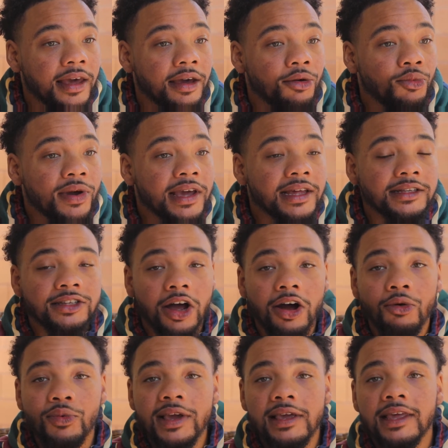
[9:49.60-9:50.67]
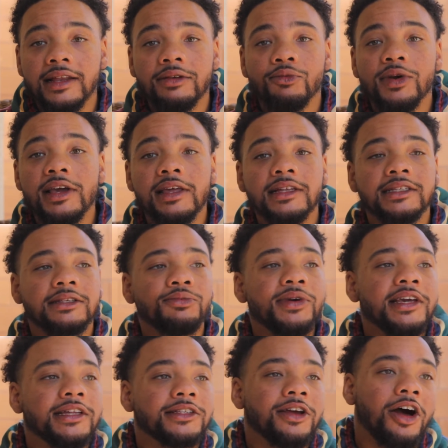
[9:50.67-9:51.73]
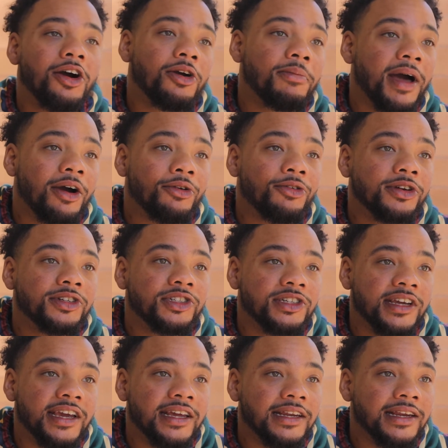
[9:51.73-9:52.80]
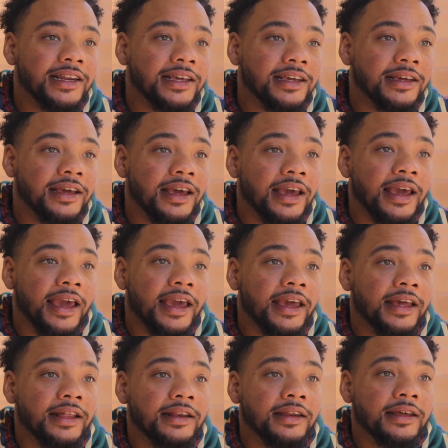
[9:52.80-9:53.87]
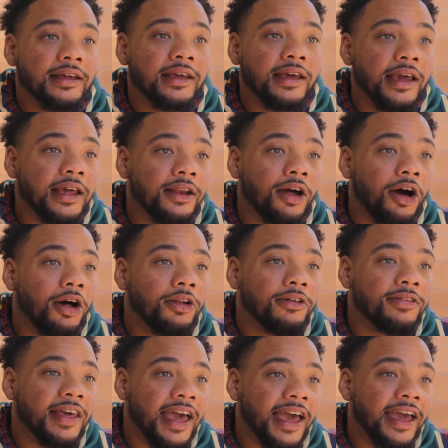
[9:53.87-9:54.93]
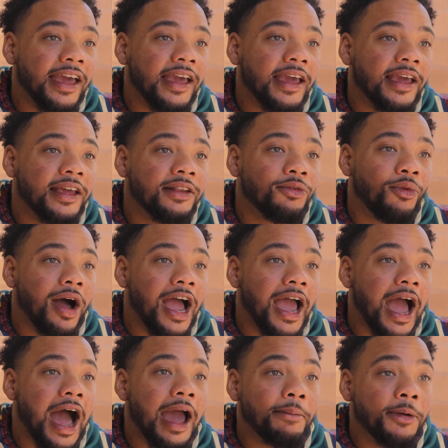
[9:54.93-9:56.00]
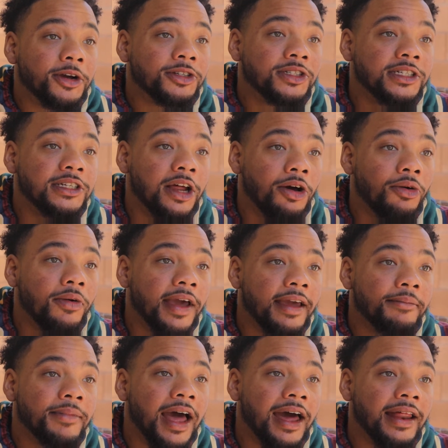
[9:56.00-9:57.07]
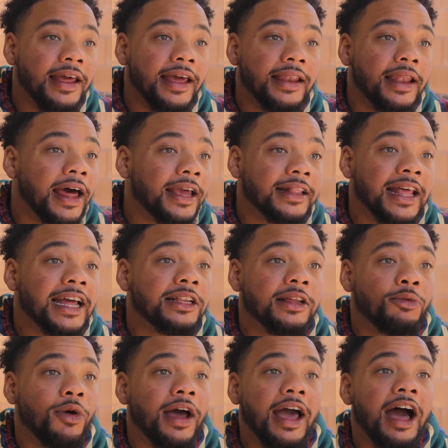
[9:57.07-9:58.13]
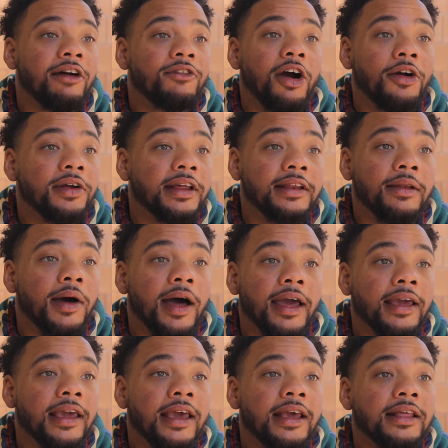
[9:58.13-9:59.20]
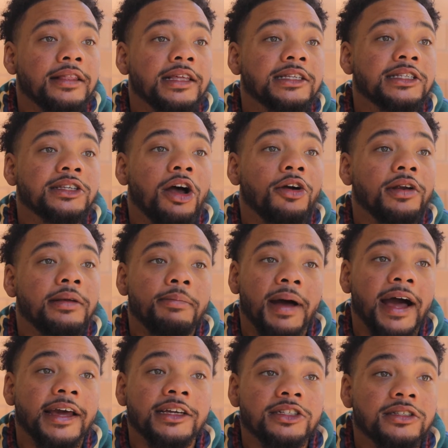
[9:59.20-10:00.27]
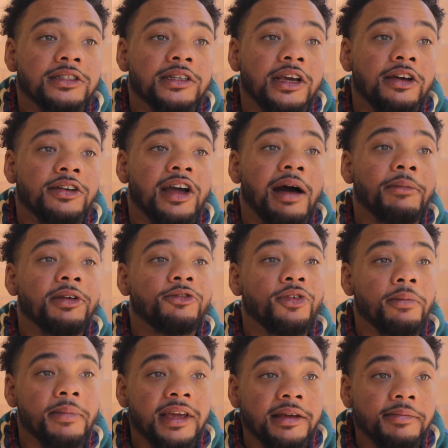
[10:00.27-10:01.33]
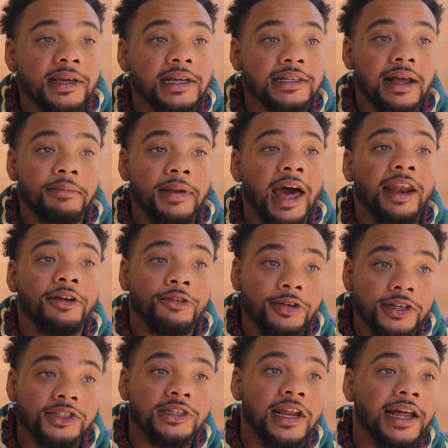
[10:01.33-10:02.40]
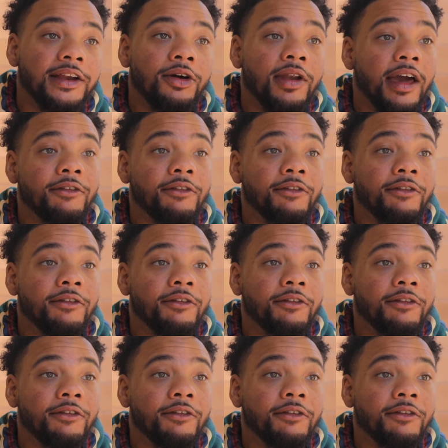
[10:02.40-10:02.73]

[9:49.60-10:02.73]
We can talk about Christianity and and all of that, and why I personally am not, and like that, and why I've already, and like this is already biased coming from me because I'm not a Christian. I don't have